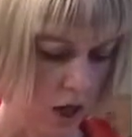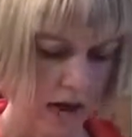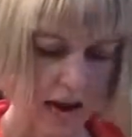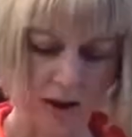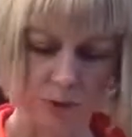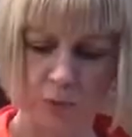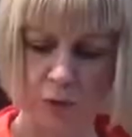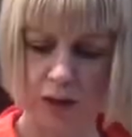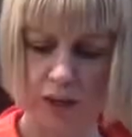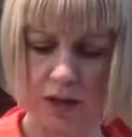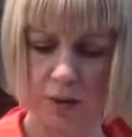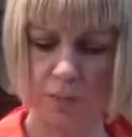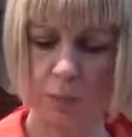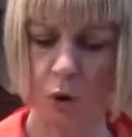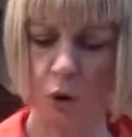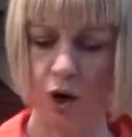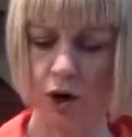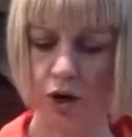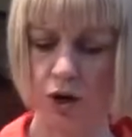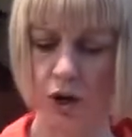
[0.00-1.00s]
and really
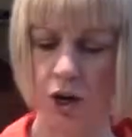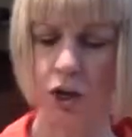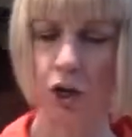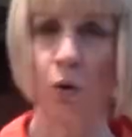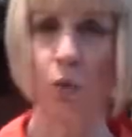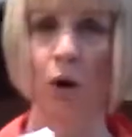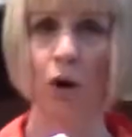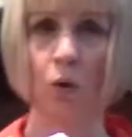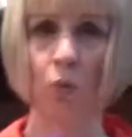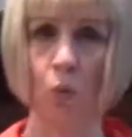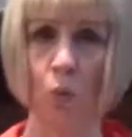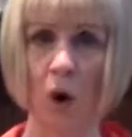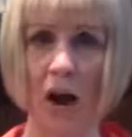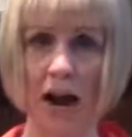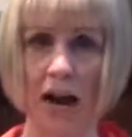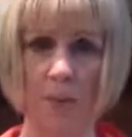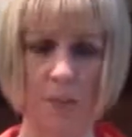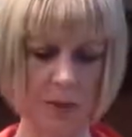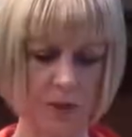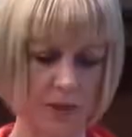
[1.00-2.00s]
important, you want to
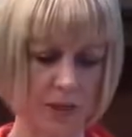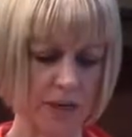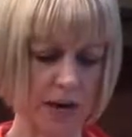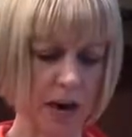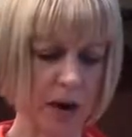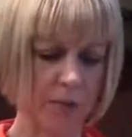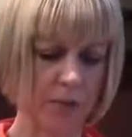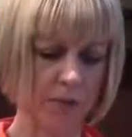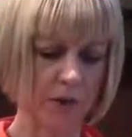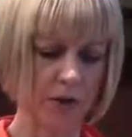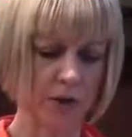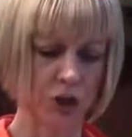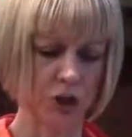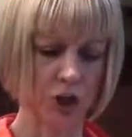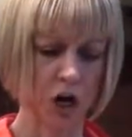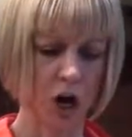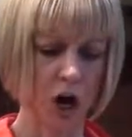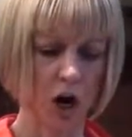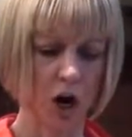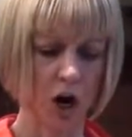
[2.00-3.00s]
wipe the top of your
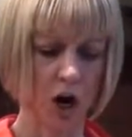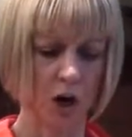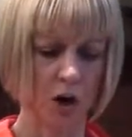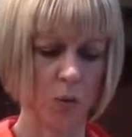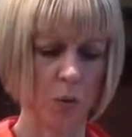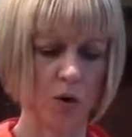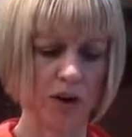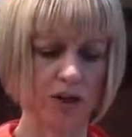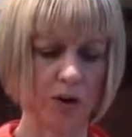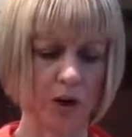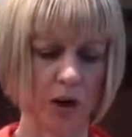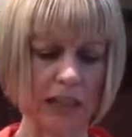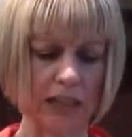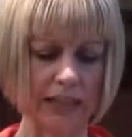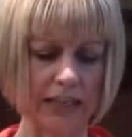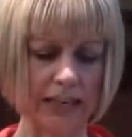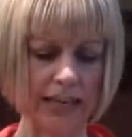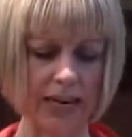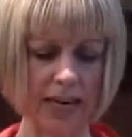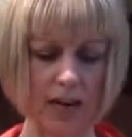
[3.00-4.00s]
jar with a
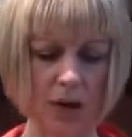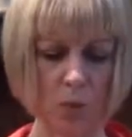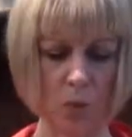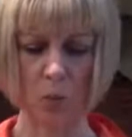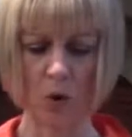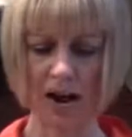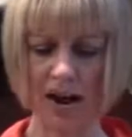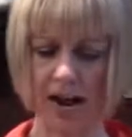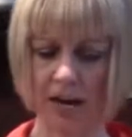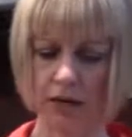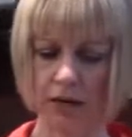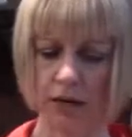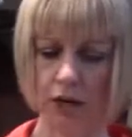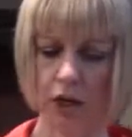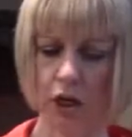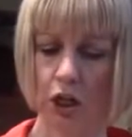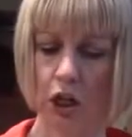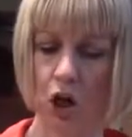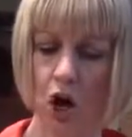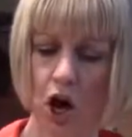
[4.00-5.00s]
clean, wet
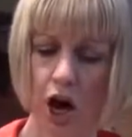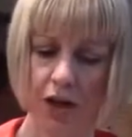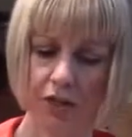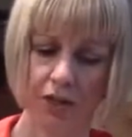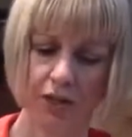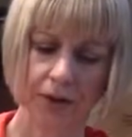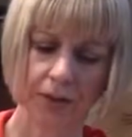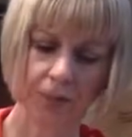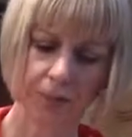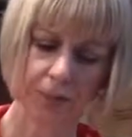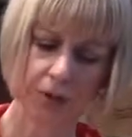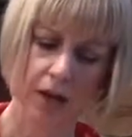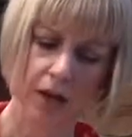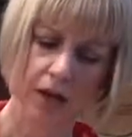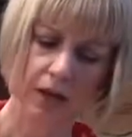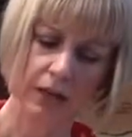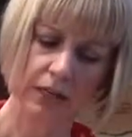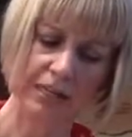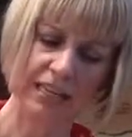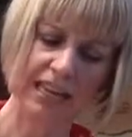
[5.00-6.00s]
cloth
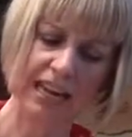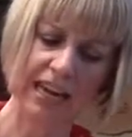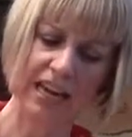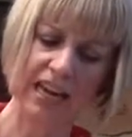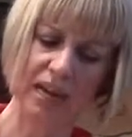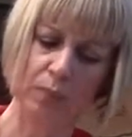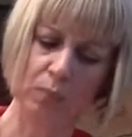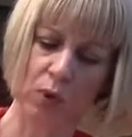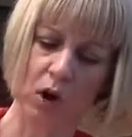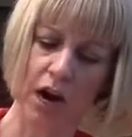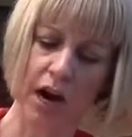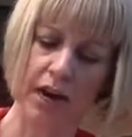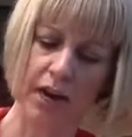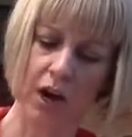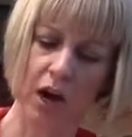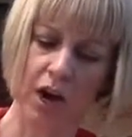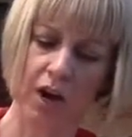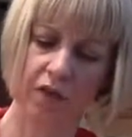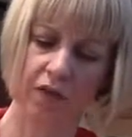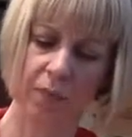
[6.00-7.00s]
to get any brine
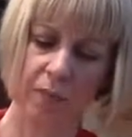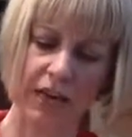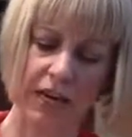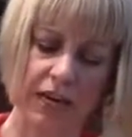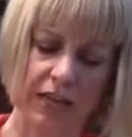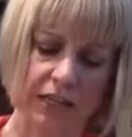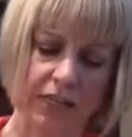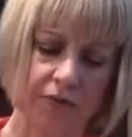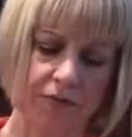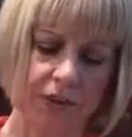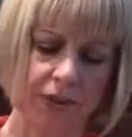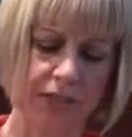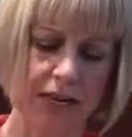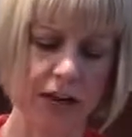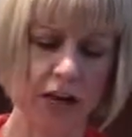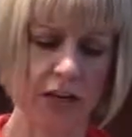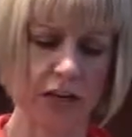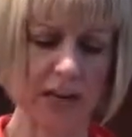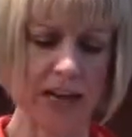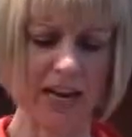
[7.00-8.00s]
off, because if it's
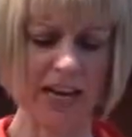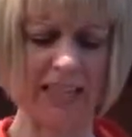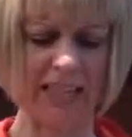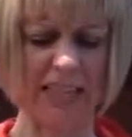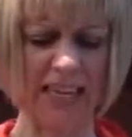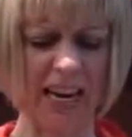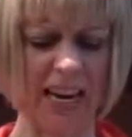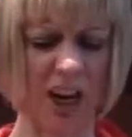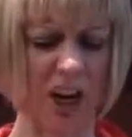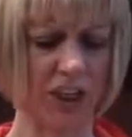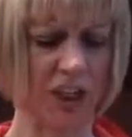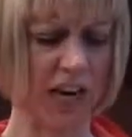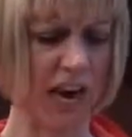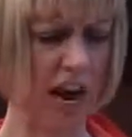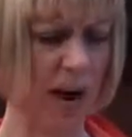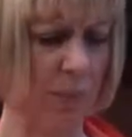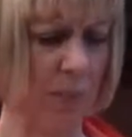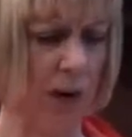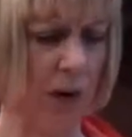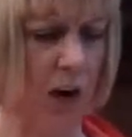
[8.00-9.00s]
kind of sitting on
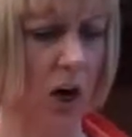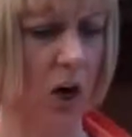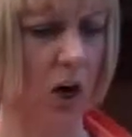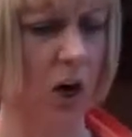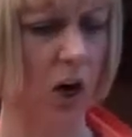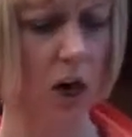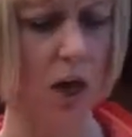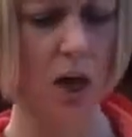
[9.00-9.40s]
top here,